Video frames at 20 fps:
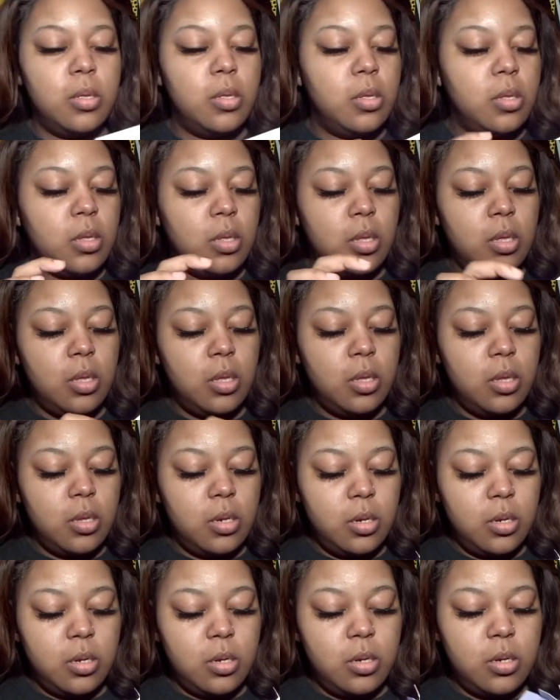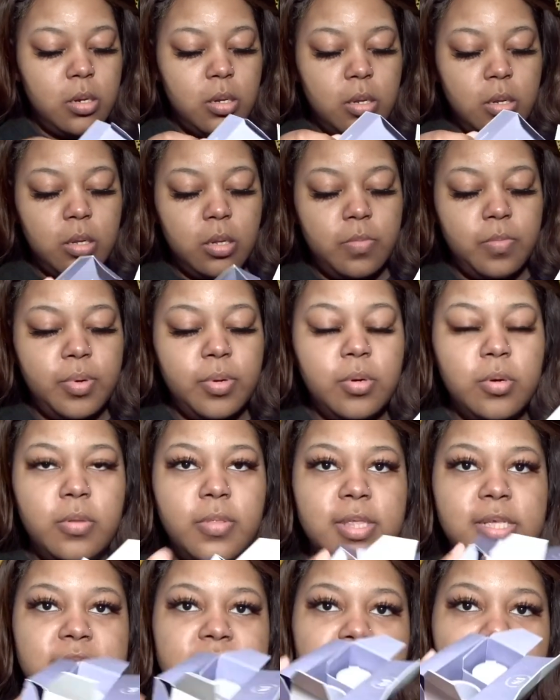and pull
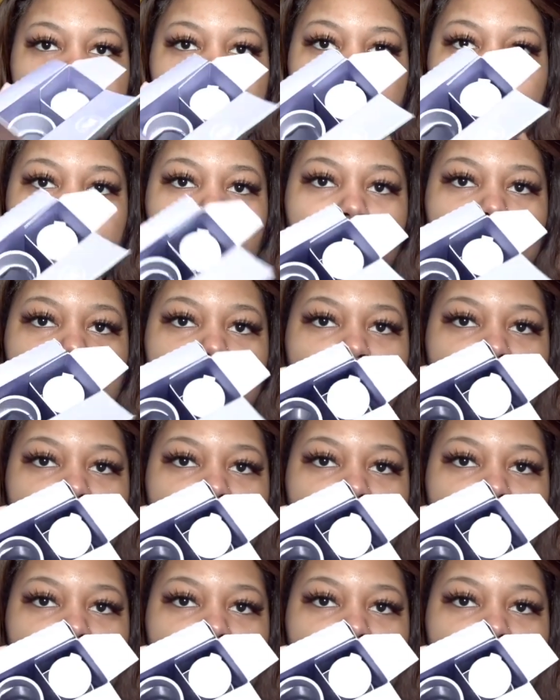this out